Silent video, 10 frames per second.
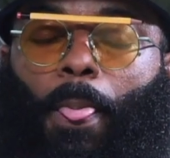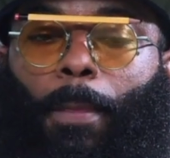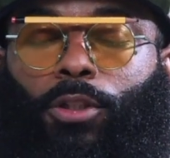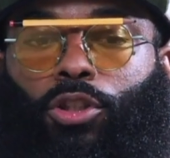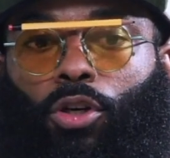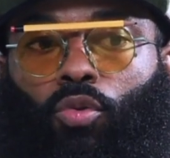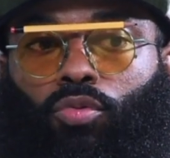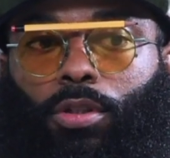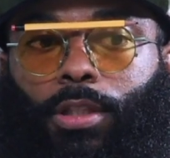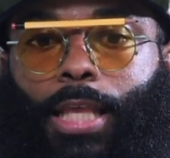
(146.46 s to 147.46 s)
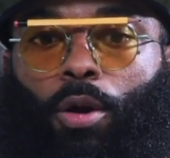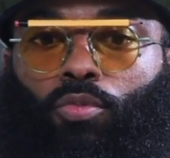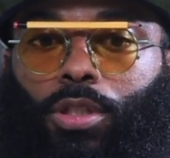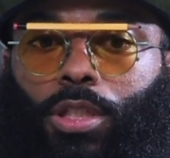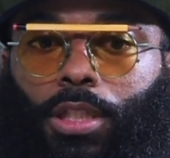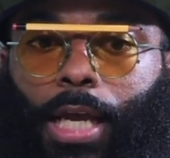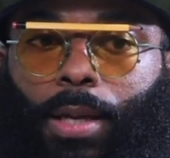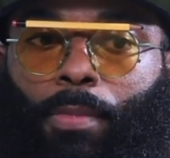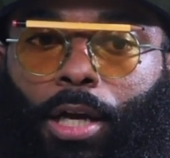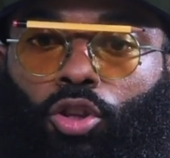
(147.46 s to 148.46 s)
So that was like
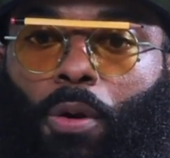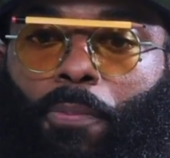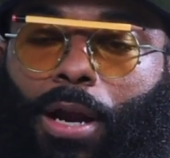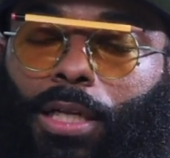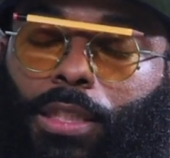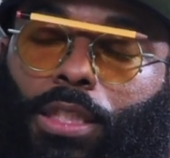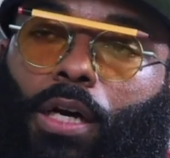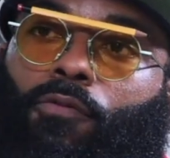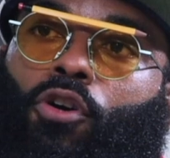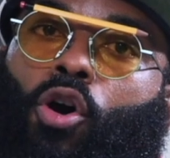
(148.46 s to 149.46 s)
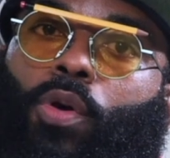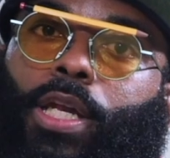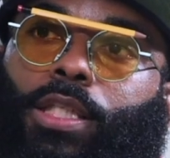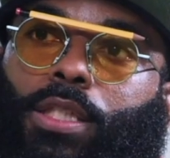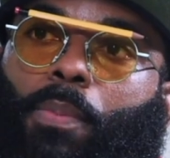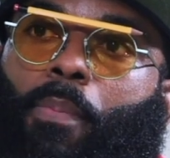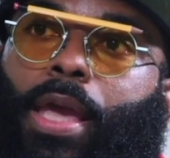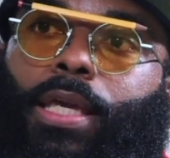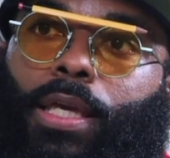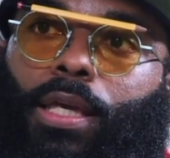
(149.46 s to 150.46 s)
my thought process of going into
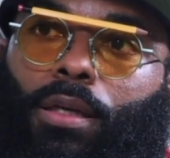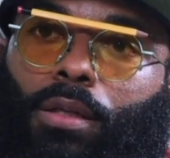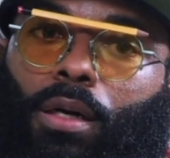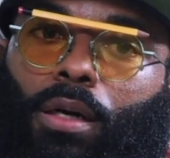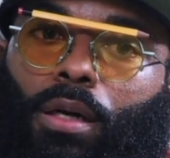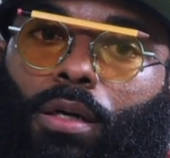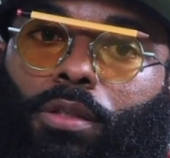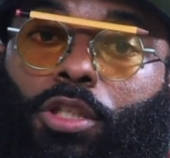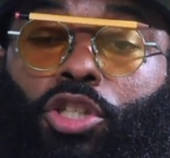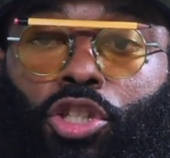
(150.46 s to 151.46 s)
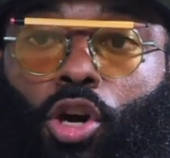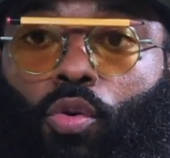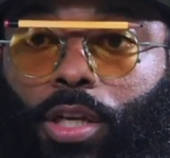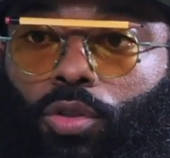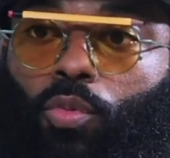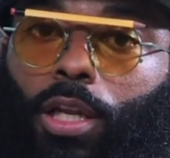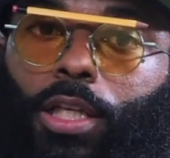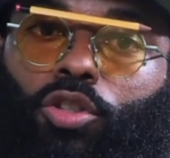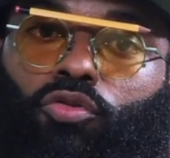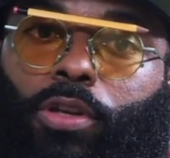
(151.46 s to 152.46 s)
making the show as well
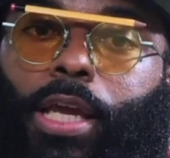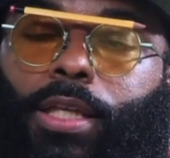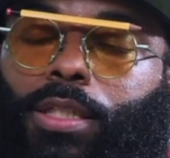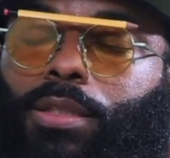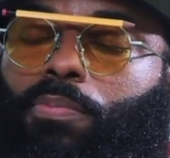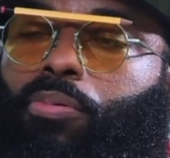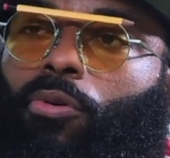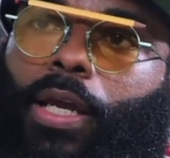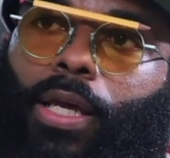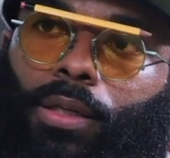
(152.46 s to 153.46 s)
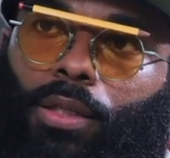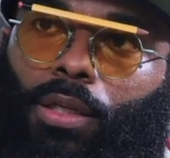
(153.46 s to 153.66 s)
as creating this brand.